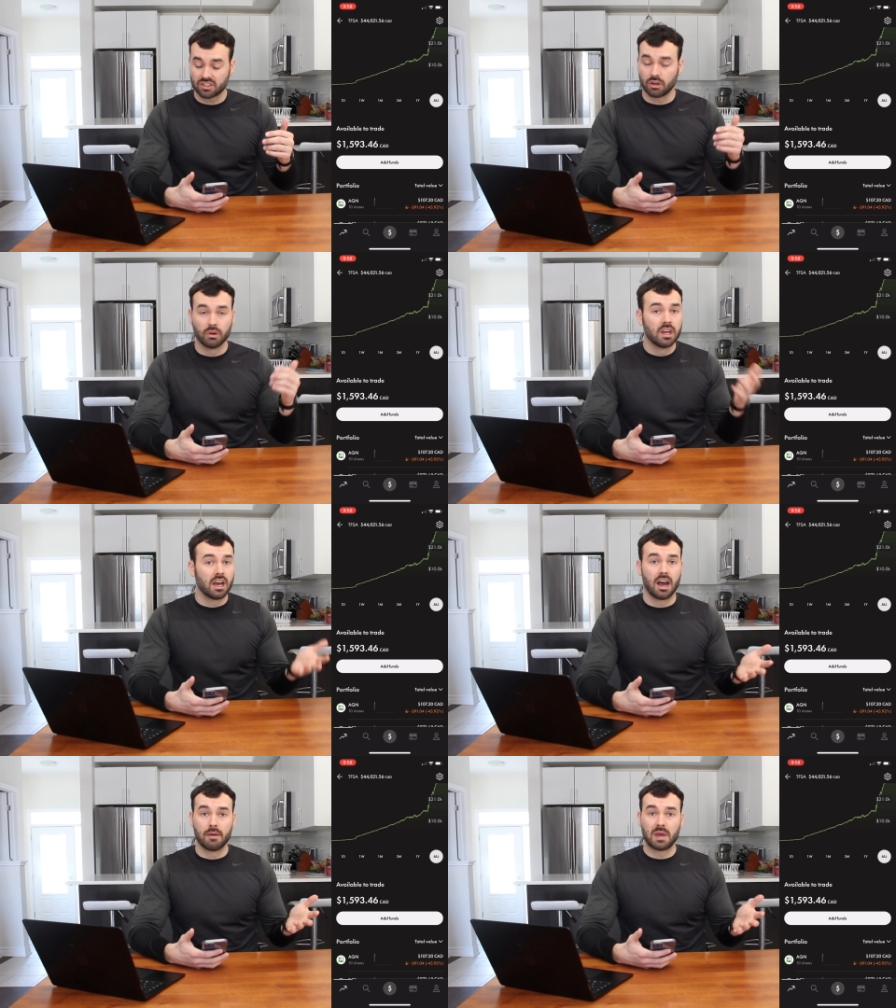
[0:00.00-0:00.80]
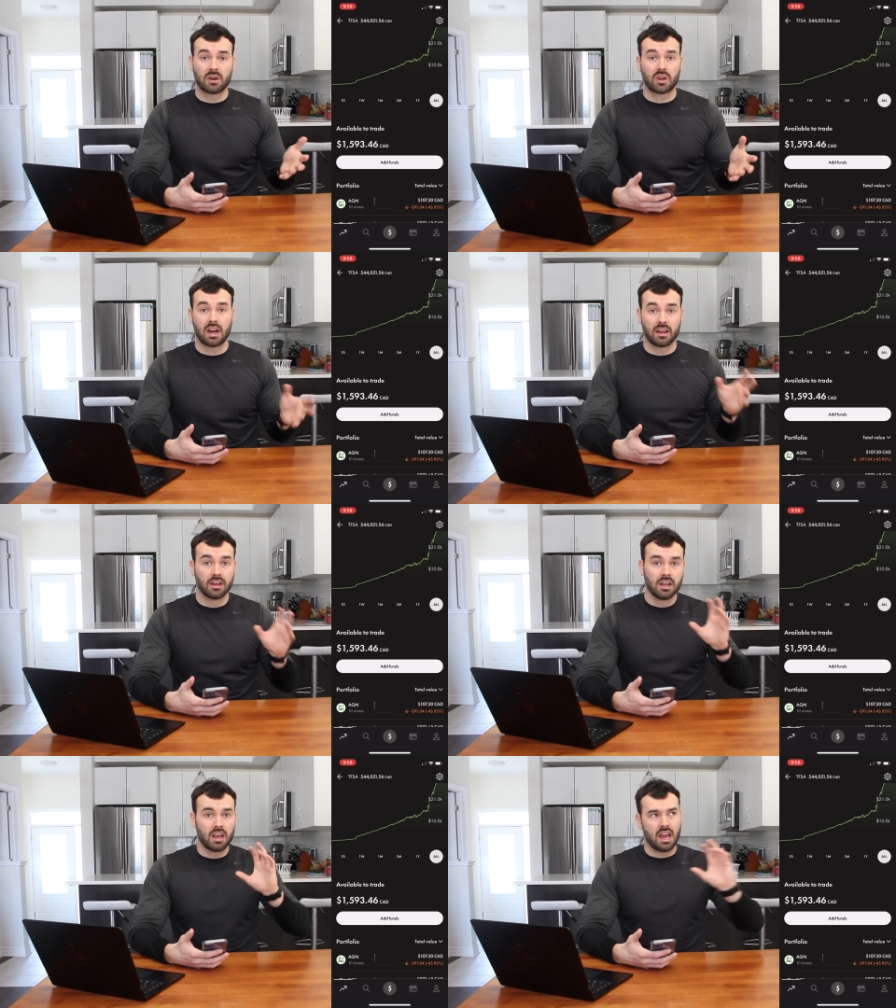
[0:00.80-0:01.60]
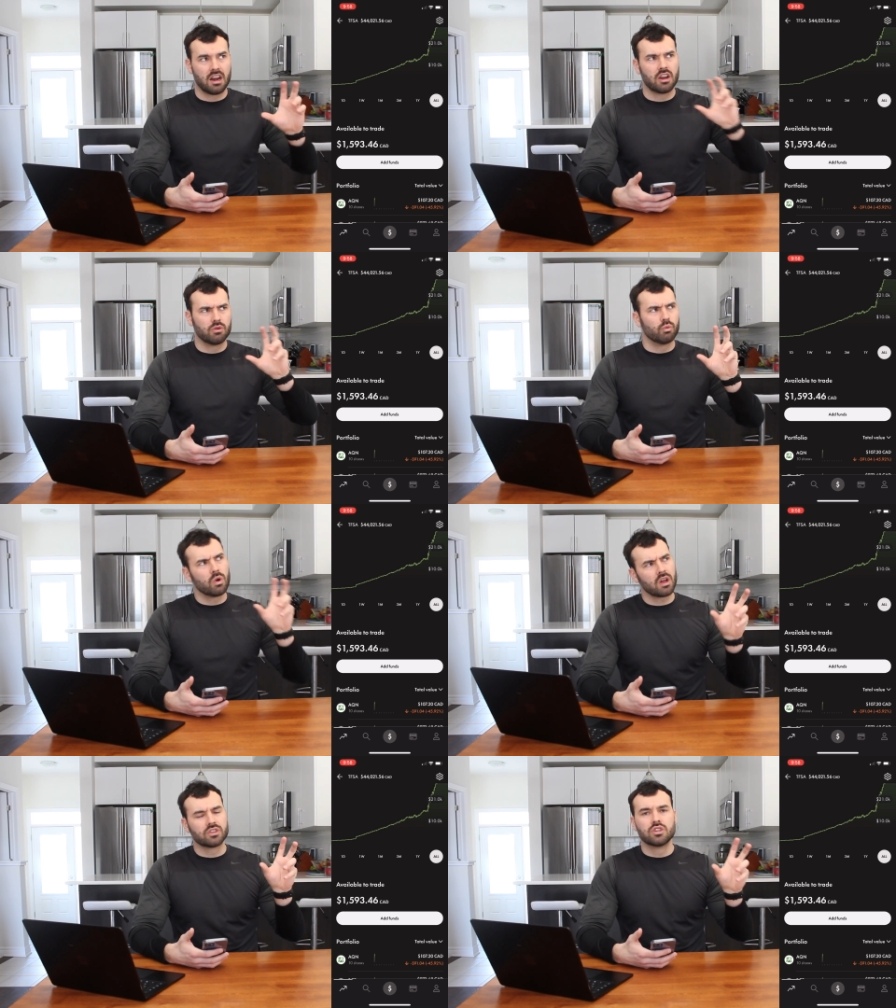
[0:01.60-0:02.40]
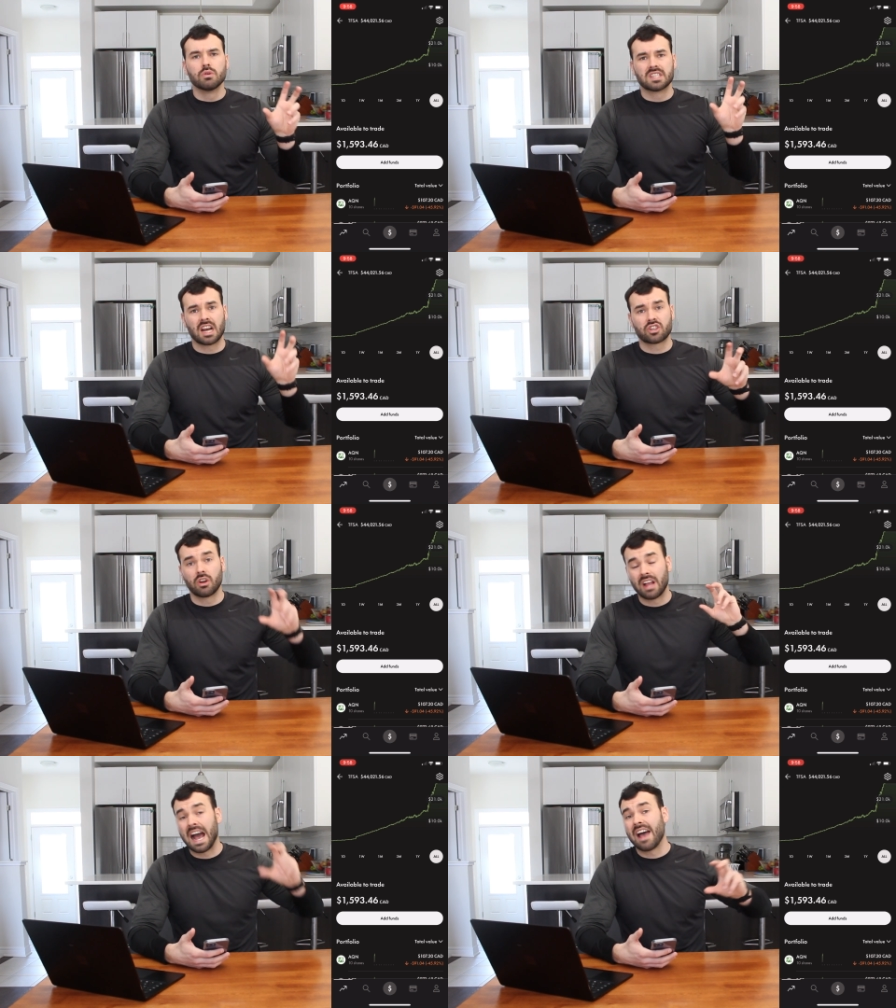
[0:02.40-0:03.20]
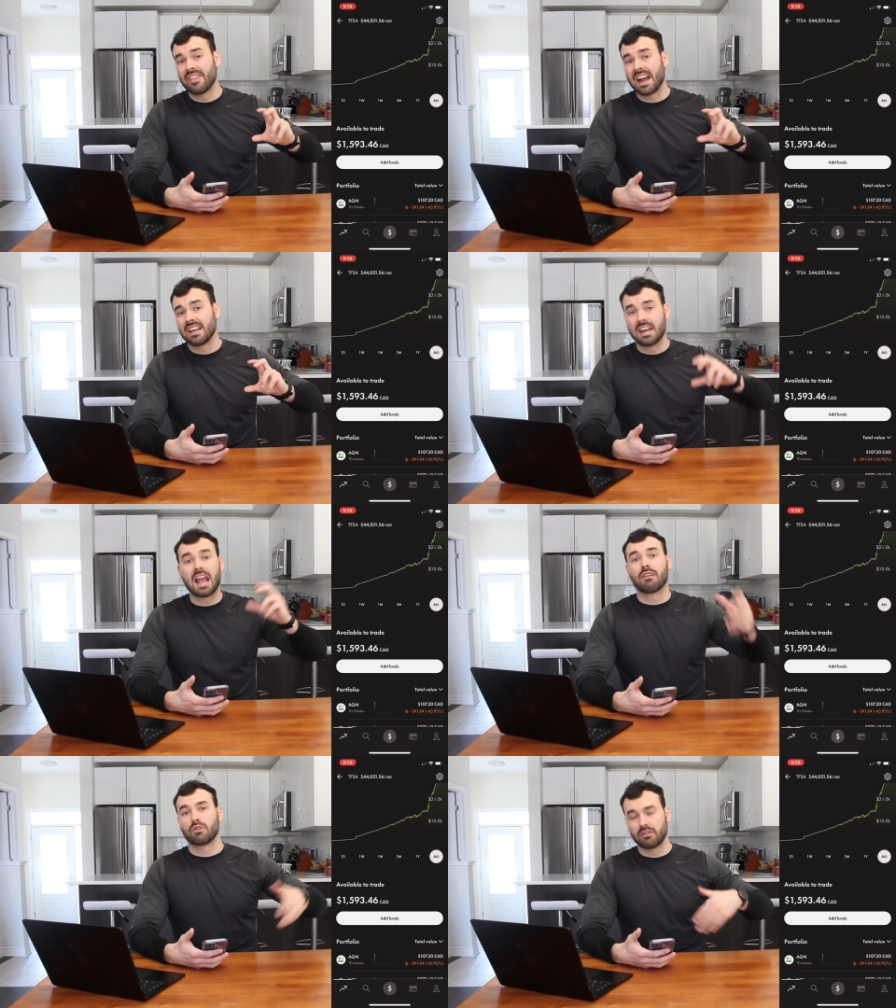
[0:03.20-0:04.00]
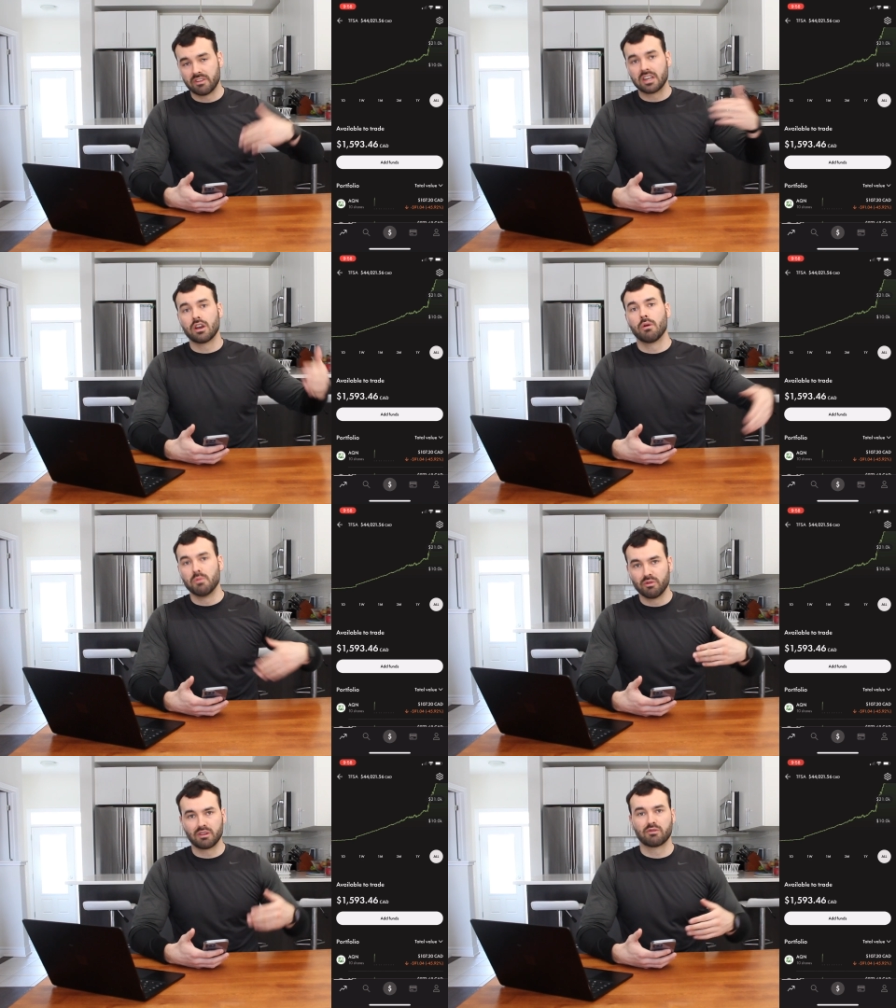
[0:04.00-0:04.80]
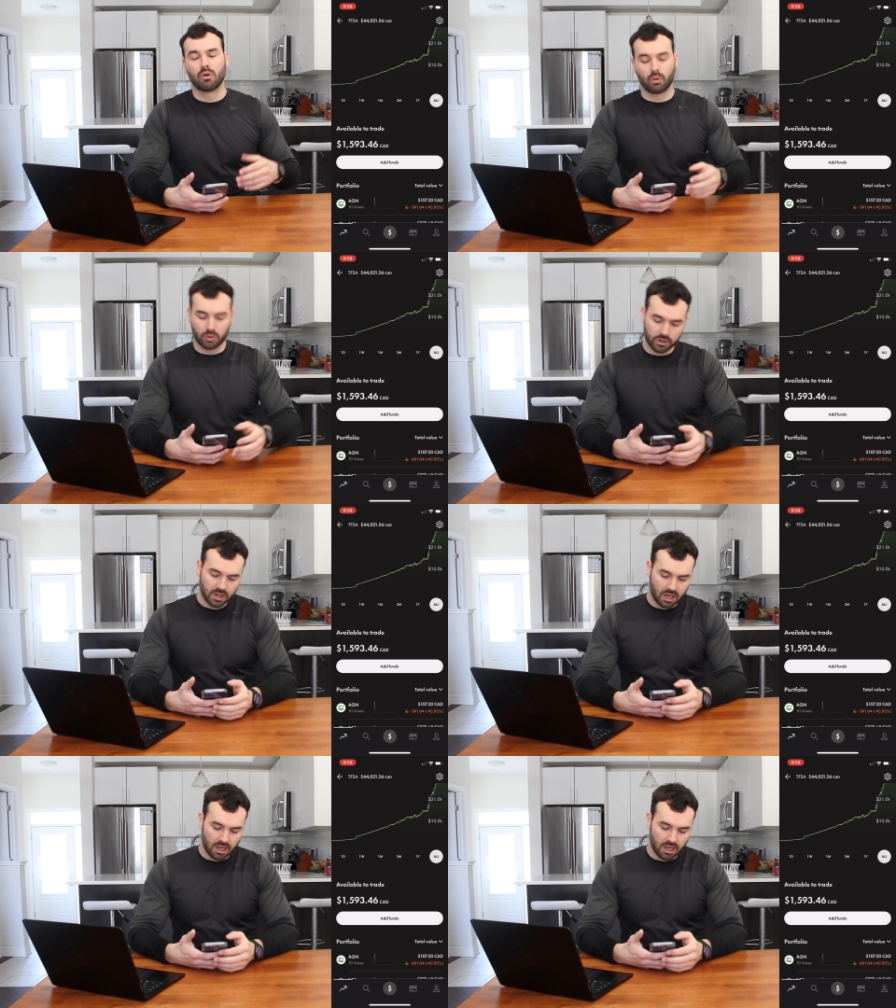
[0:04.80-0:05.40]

So that'll kind of, and what I'll do is actually I'll add that in every video moving forward.